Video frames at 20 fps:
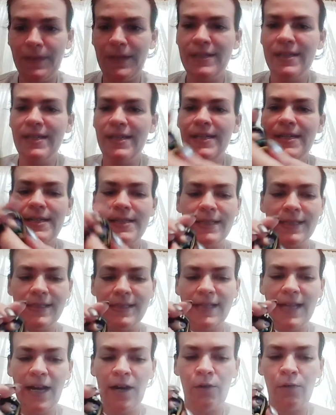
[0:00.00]
This is
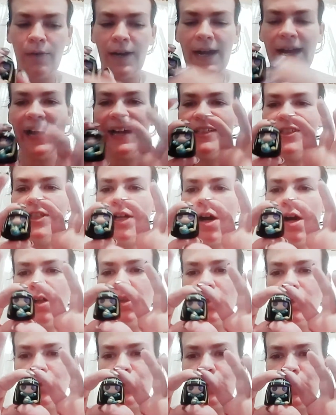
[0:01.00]
a
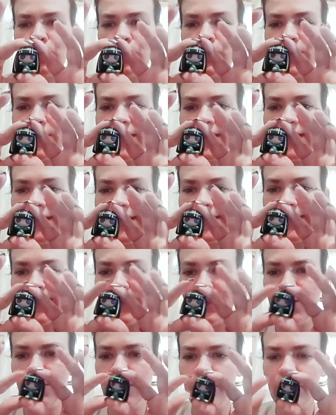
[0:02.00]
Ragdoll Ghouls
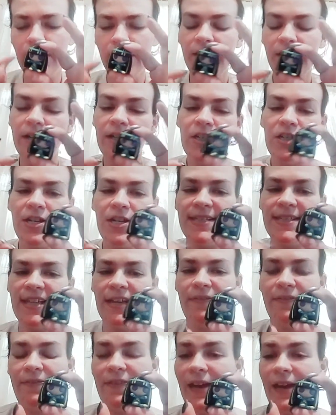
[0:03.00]
Cleo. She's
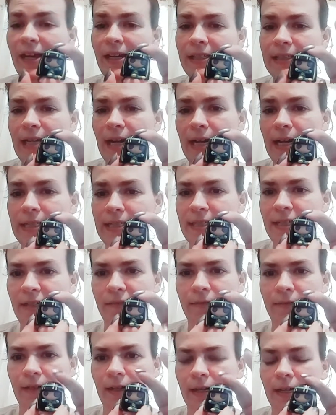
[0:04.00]
a fantastic
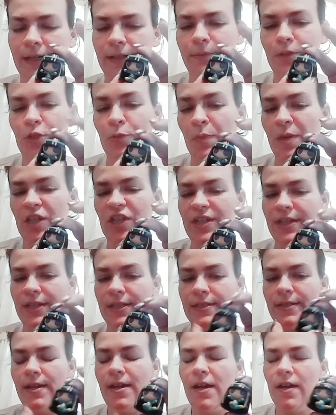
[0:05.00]
find, which means
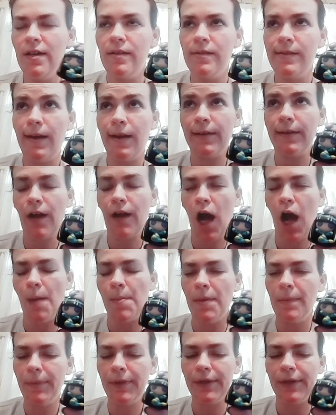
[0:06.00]
she's not
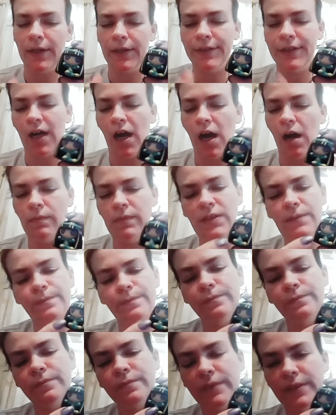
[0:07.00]
common but uncommon.